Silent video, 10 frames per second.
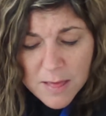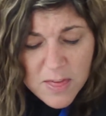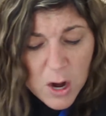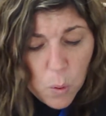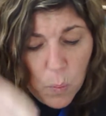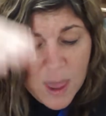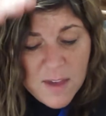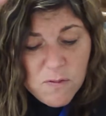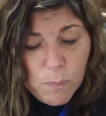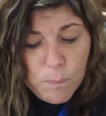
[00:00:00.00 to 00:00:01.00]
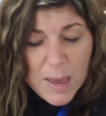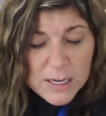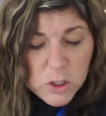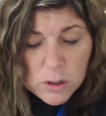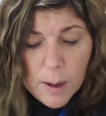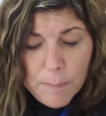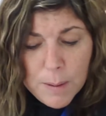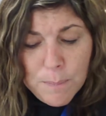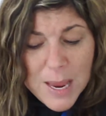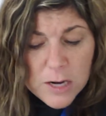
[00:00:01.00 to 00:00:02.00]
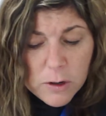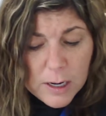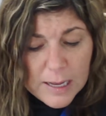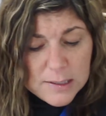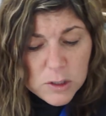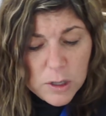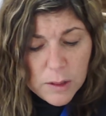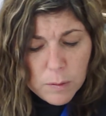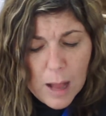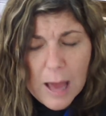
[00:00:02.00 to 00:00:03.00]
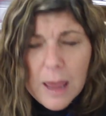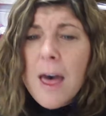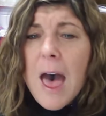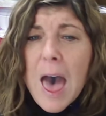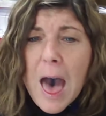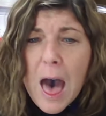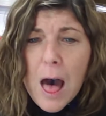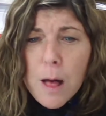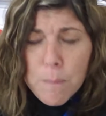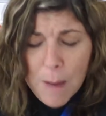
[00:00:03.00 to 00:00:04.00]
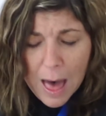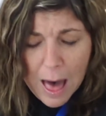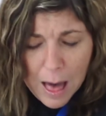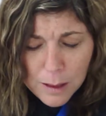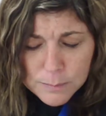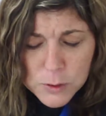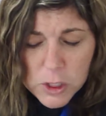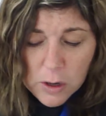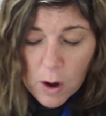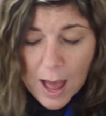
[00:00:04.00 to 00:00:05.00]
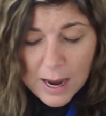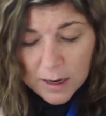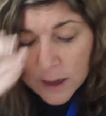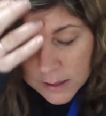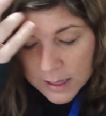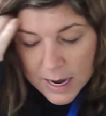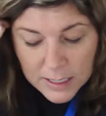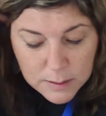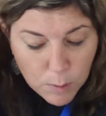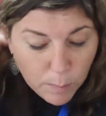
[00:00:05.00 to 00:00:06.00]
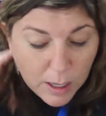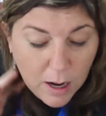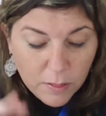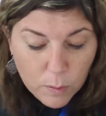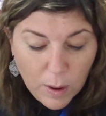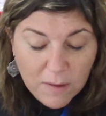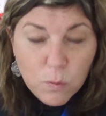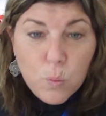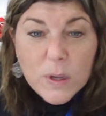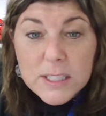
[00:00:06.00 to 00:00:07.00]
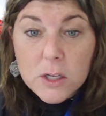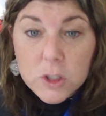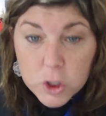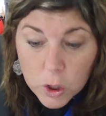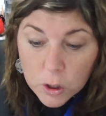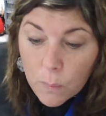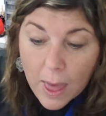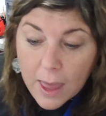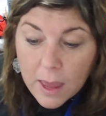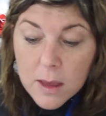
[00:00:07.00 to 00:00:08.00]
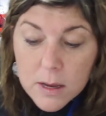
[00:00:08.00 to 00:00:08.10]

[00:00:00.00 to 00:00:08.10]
Then a wave picked her up and pinned her against another rock. "Help! Help!" she cried. The next moment another wave whisked her away.